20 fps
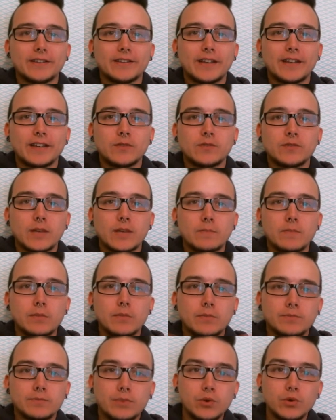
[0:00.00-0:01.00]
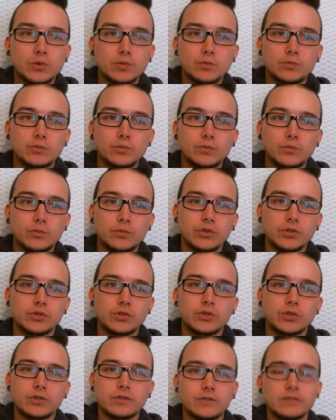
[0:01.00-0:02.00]
Like, it was like boom,
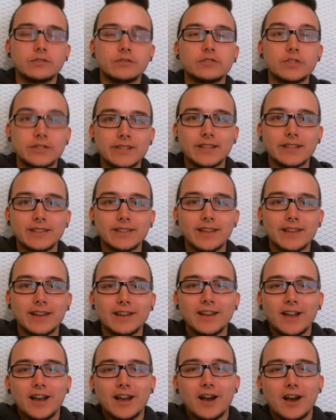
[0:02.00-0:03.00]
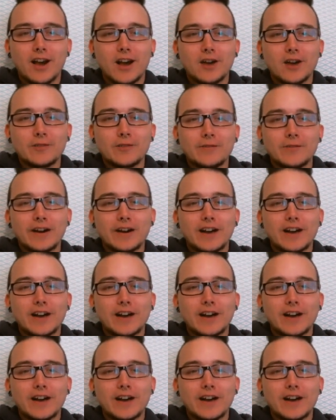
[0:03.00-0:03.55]
just like that. Um,